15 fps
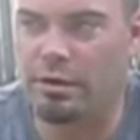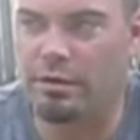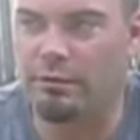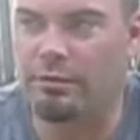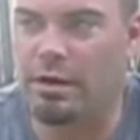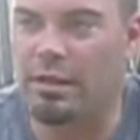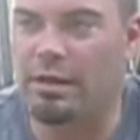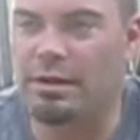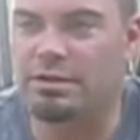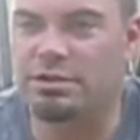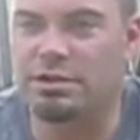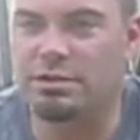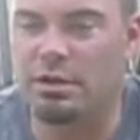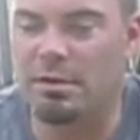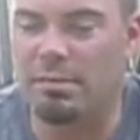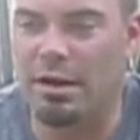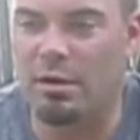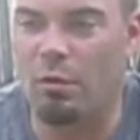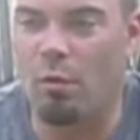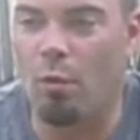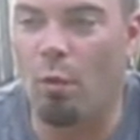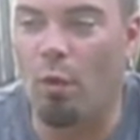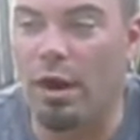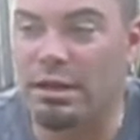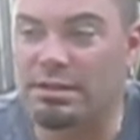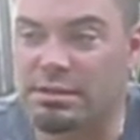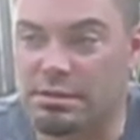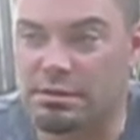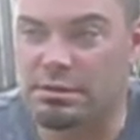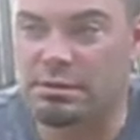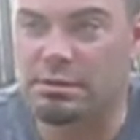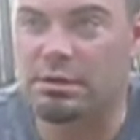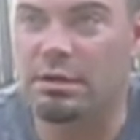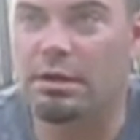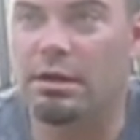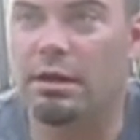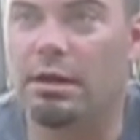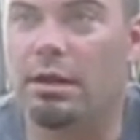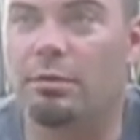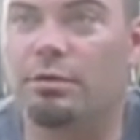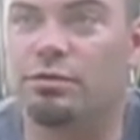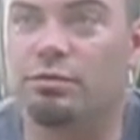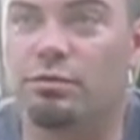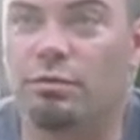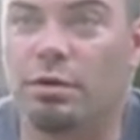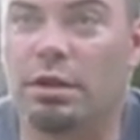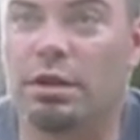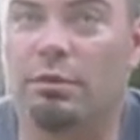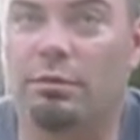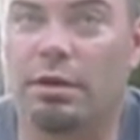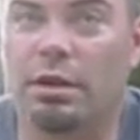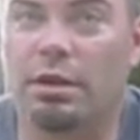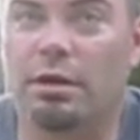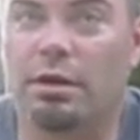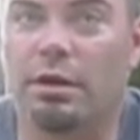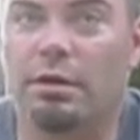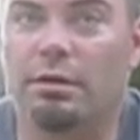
The funny thing is she's only made it once. And it was really, really good.